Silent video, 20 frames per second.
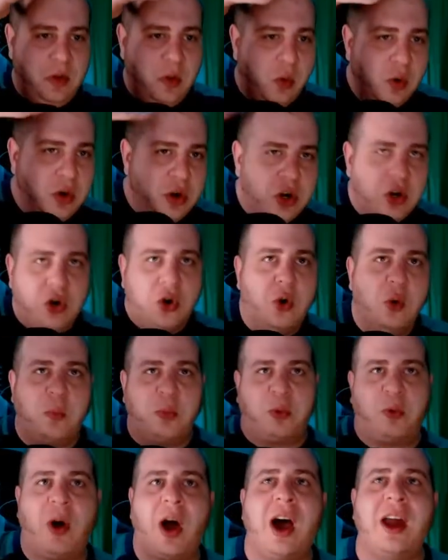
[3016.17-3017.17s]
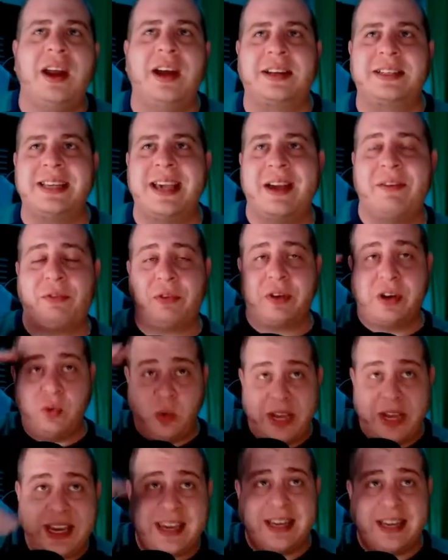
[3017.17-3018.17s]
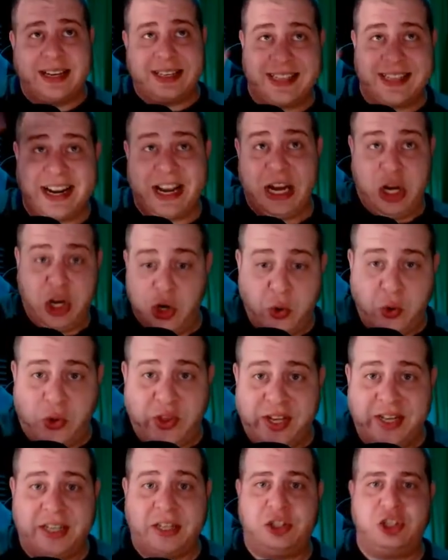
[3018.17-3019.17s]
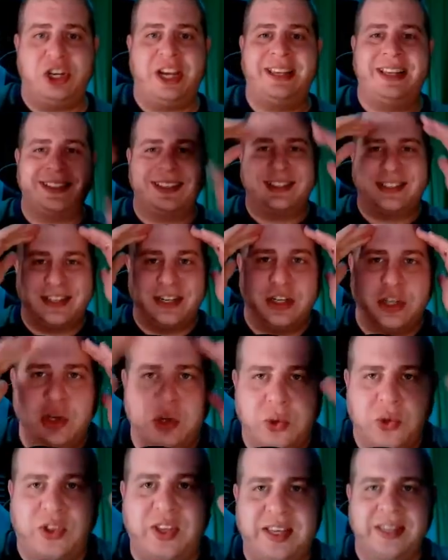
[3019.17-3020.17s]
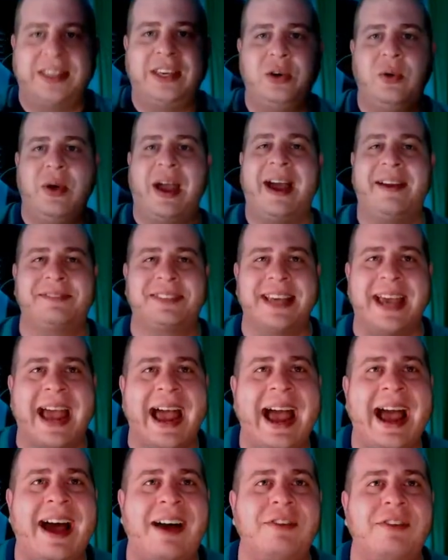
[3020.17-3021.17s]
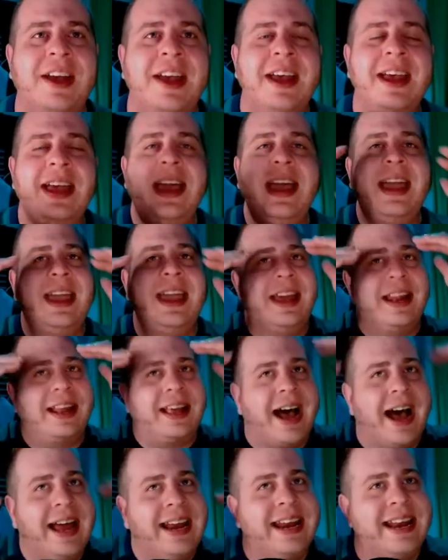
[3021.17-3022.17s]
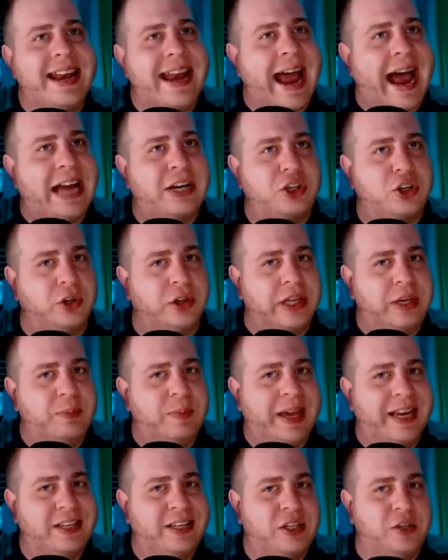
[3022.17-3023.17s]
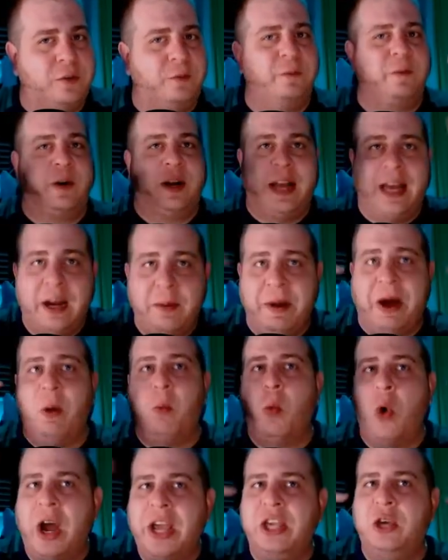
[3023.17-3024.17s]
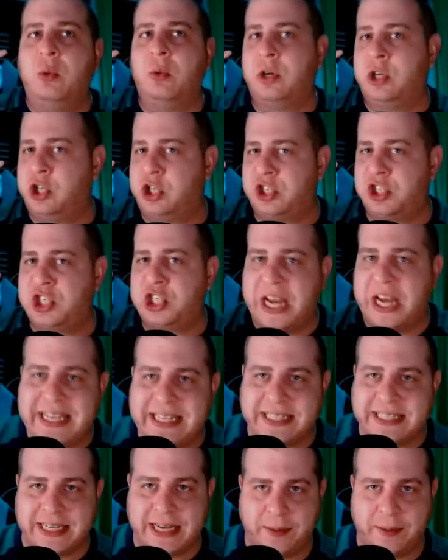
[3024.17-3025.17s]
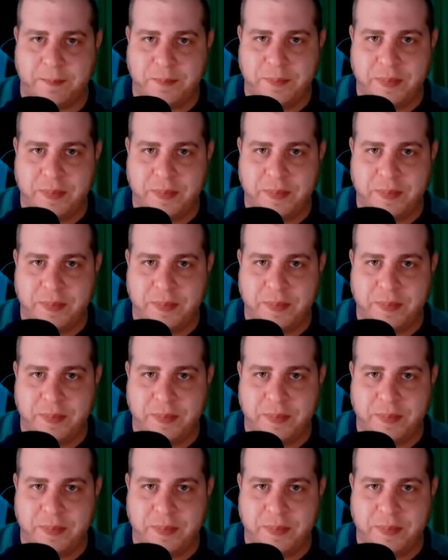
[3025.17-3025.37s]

new product every week and it's like a new thing to chase, it's a new thing that you have to have, it kind of naturally makes you forget about what you were just chasing,